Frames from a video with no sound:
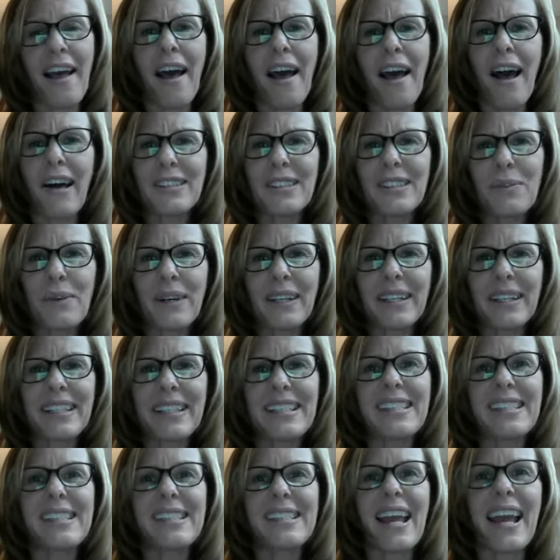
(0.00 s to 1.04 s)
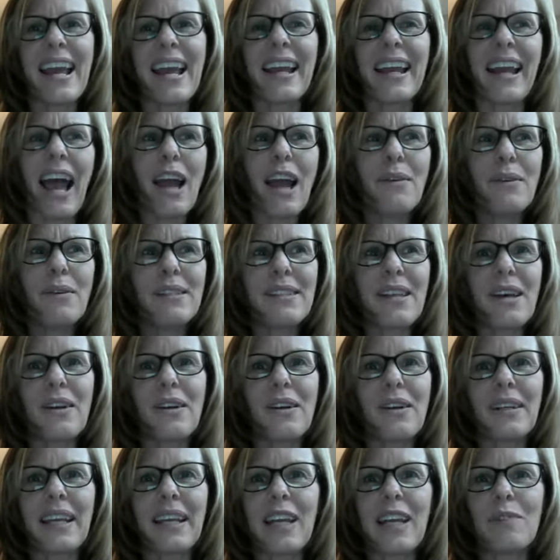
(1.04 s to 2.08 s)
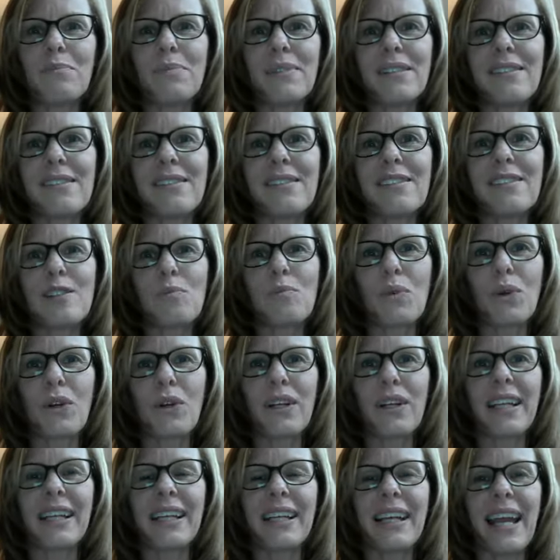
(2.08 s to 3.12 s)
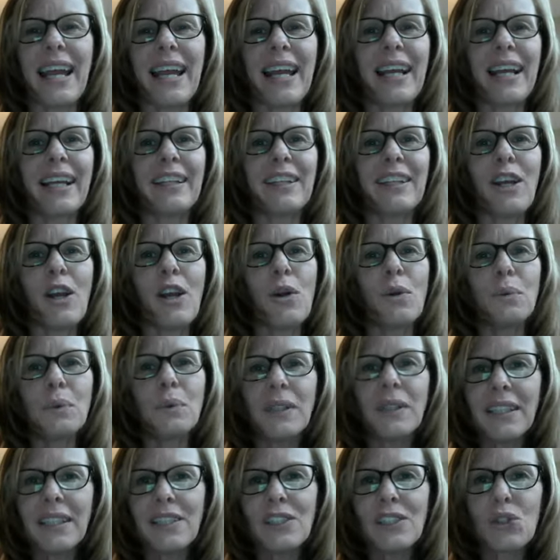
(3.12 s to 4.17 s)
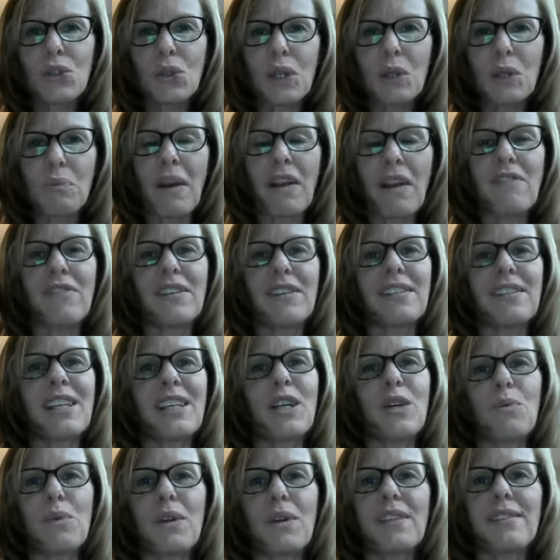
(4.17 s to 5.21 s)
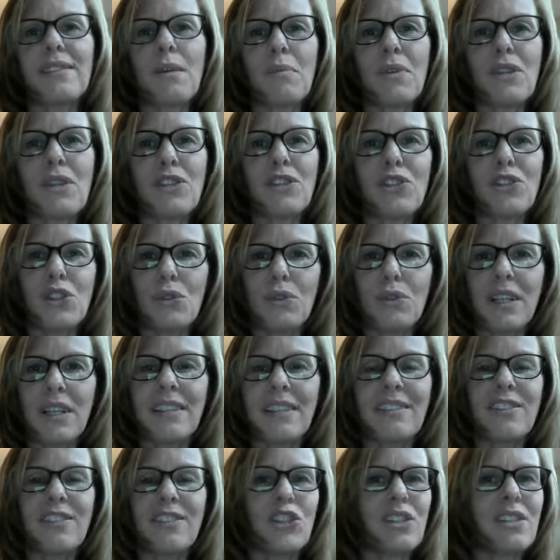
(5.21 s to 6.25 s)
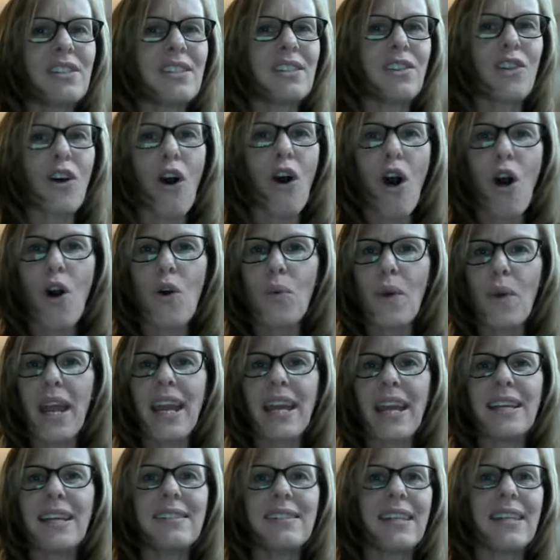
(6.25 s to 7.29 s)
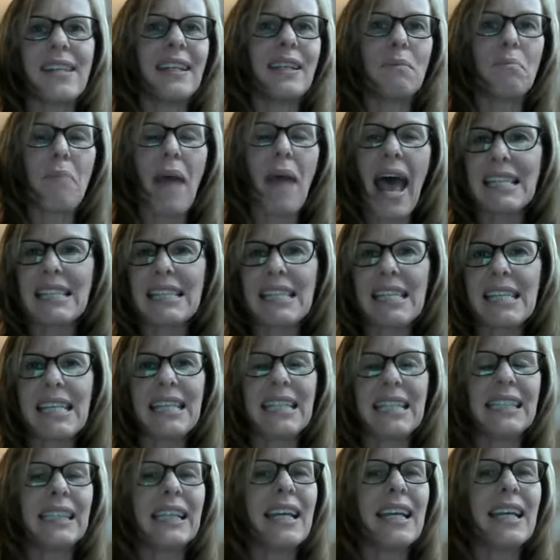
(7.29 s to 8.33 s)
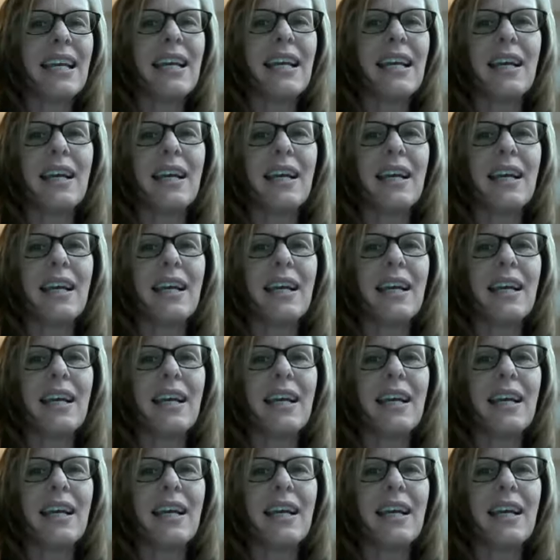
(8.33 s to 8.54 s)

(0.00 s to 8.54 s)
I also wanted to say I was out on campus this morning and really enjoyed my visit with some of the students just in the hallways and in passing